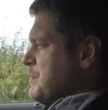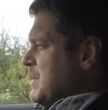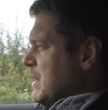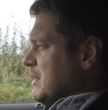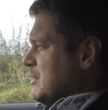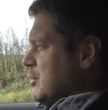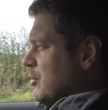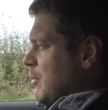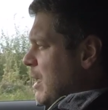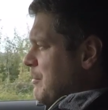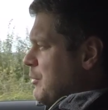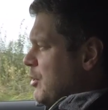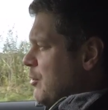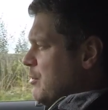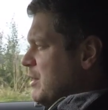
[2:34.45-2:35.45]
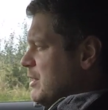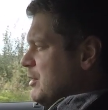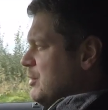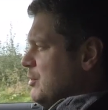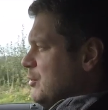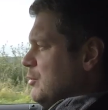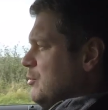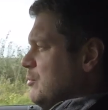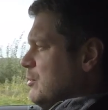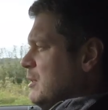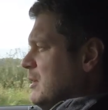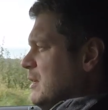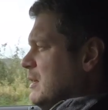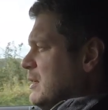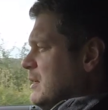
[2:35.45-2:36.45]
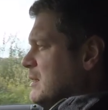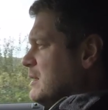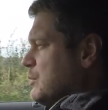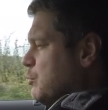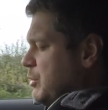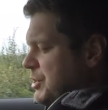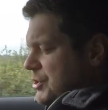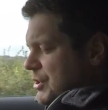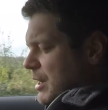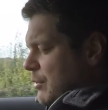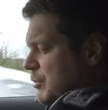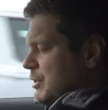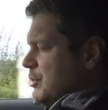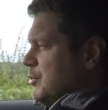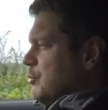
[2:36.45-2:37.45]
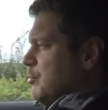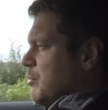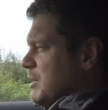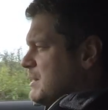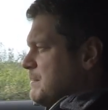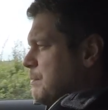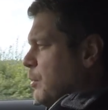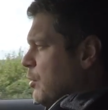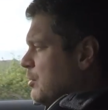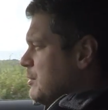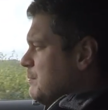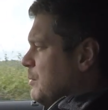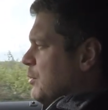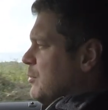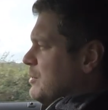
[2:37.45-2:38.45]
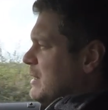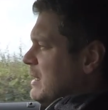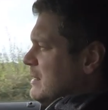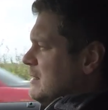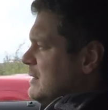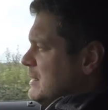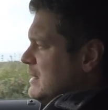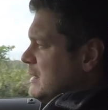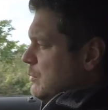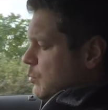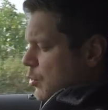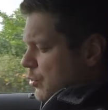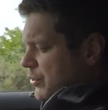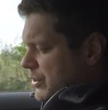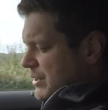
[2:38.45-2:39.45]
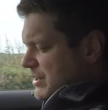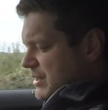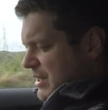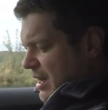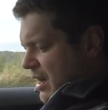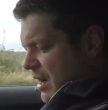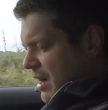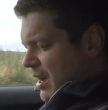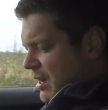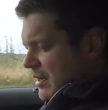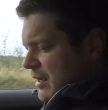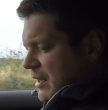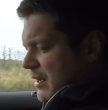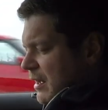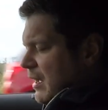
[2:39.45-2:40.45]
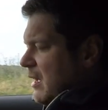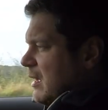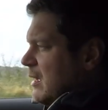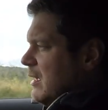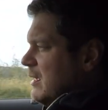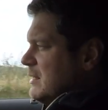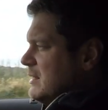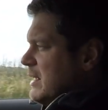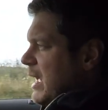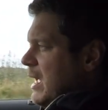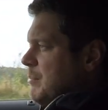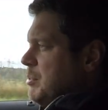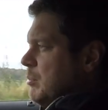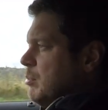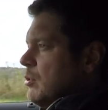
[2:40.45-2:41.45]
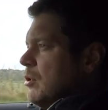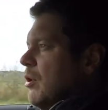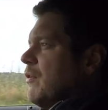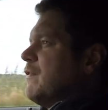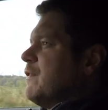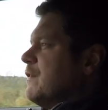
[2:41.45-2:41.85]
So I'm going to switch now into a sport mode and see what this car is capable of.